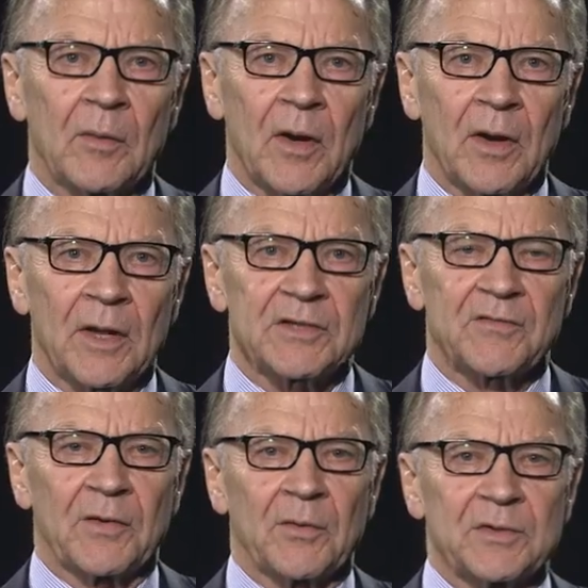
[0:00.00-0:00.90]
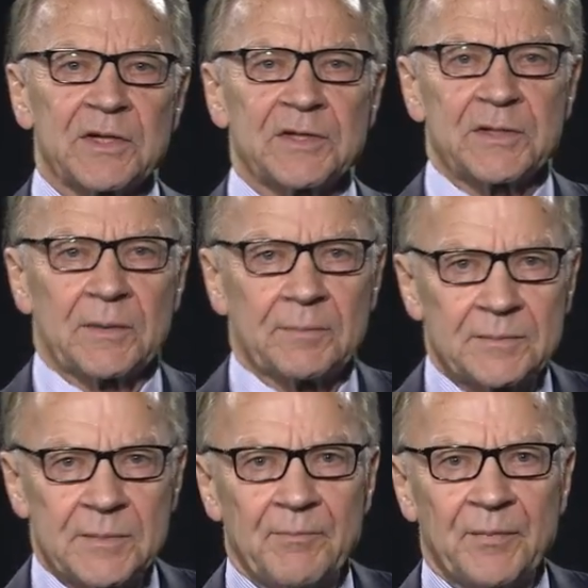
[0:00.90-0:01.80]
America's federal system,
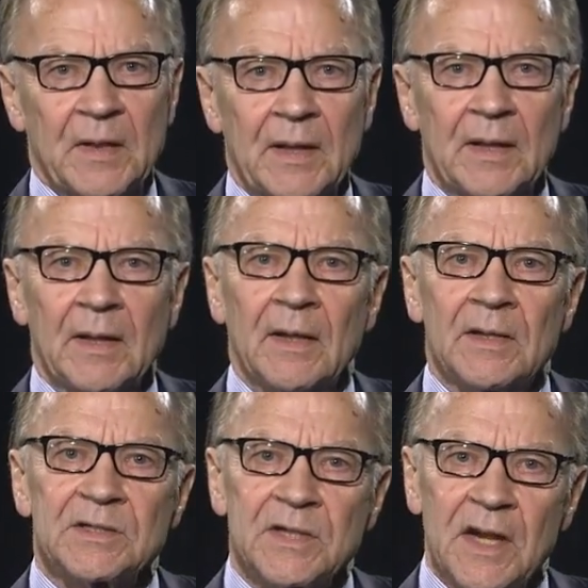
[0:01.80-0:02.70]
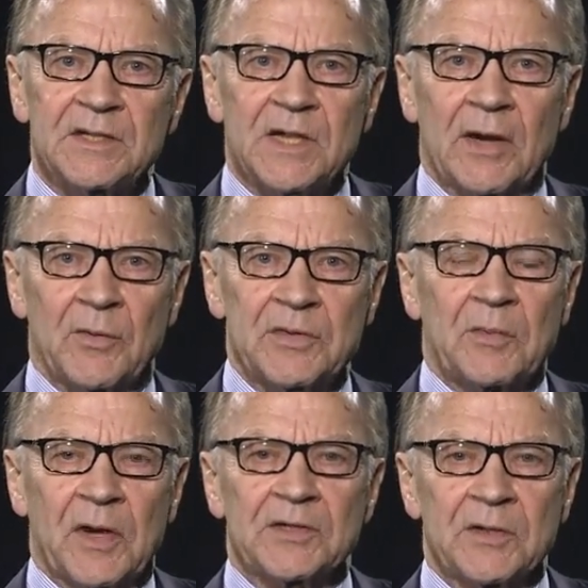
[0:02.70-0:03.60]
states had
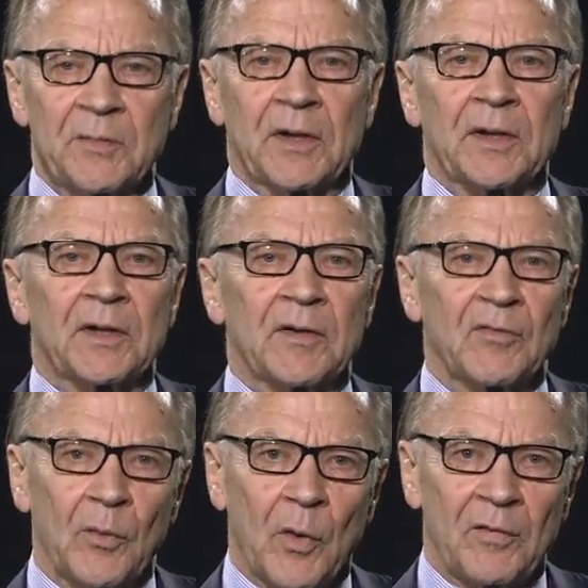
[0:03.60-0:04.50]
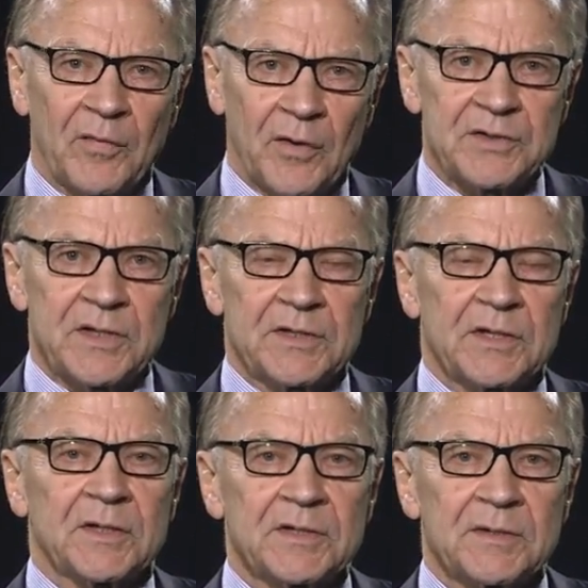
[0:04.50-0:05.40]
responsibility for welfare
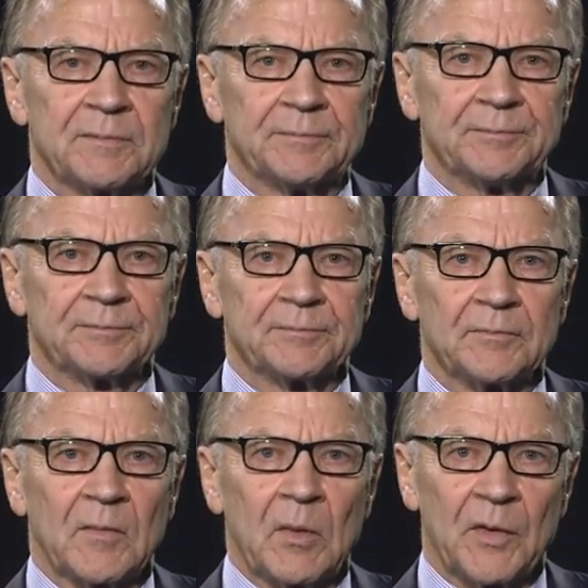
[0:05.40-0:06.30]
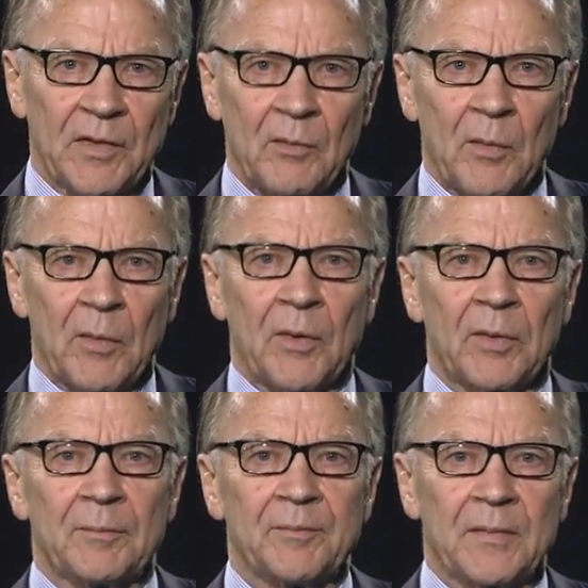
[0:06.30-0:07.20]
assistance, but they were
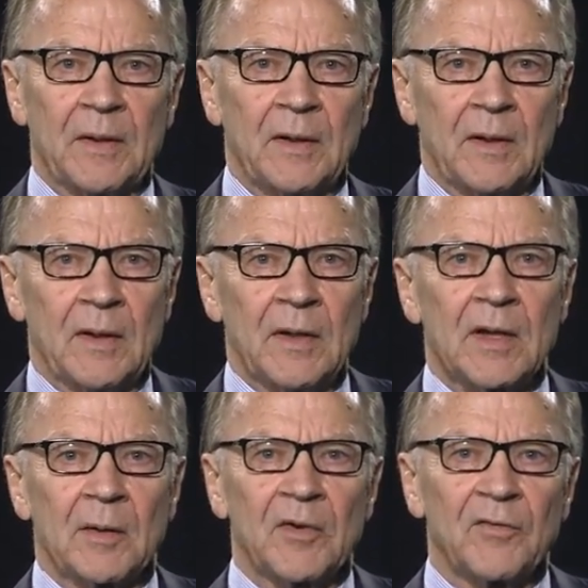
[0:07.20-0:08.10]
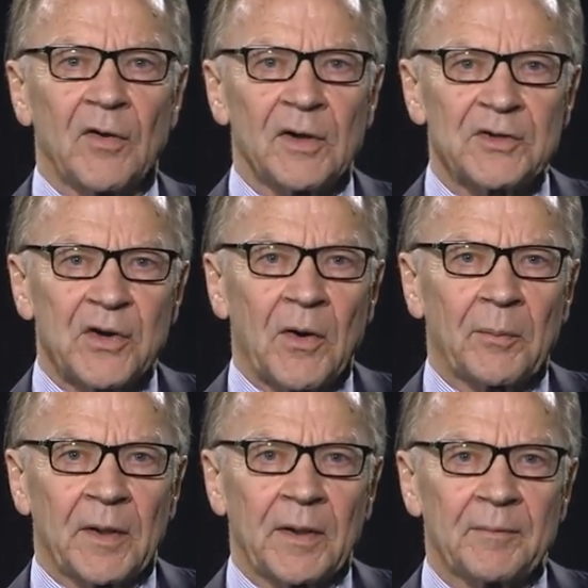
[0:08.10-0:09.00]
broke. Income had fallen
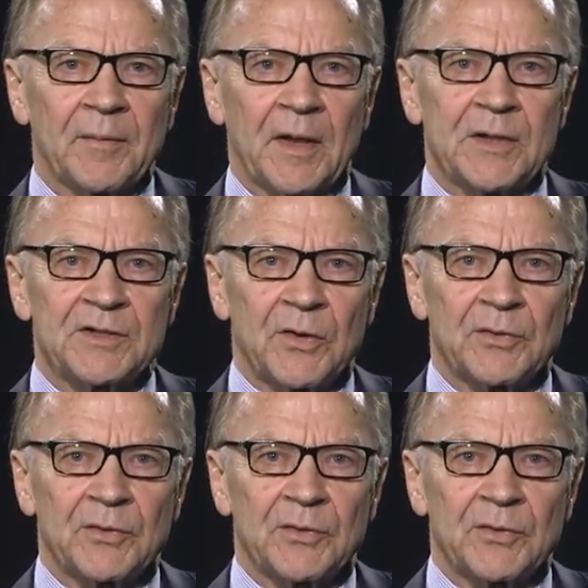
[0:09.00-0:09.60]
sharply, and so